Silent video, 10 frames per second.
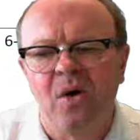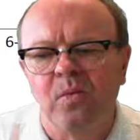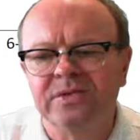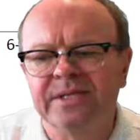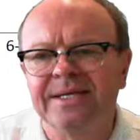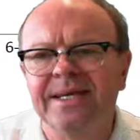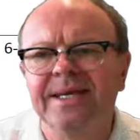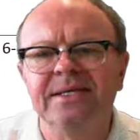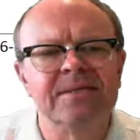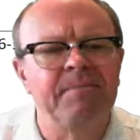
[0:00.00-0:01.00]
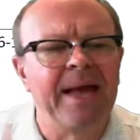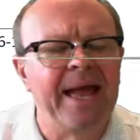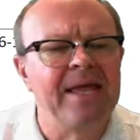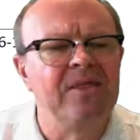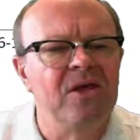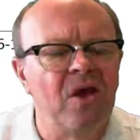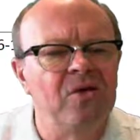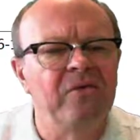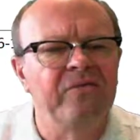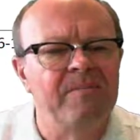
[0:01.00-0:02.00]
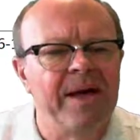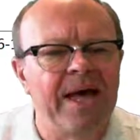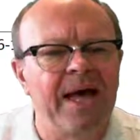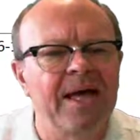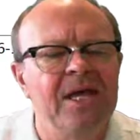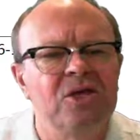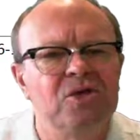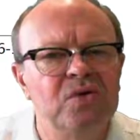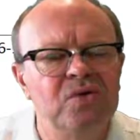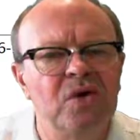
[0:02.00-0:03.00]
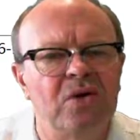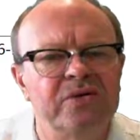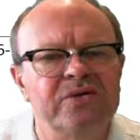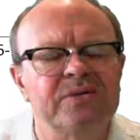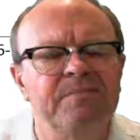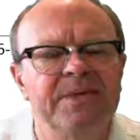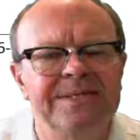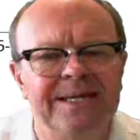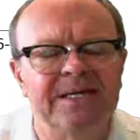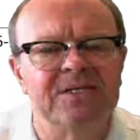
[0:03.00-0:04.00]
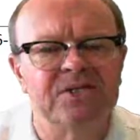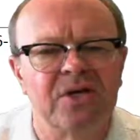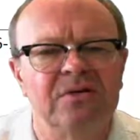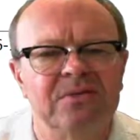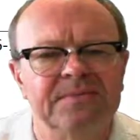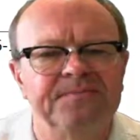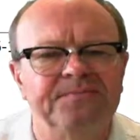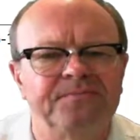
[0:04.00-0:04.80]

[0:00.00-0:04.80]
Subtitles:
was the need to pay the owner of the bar $2 per ticket sold.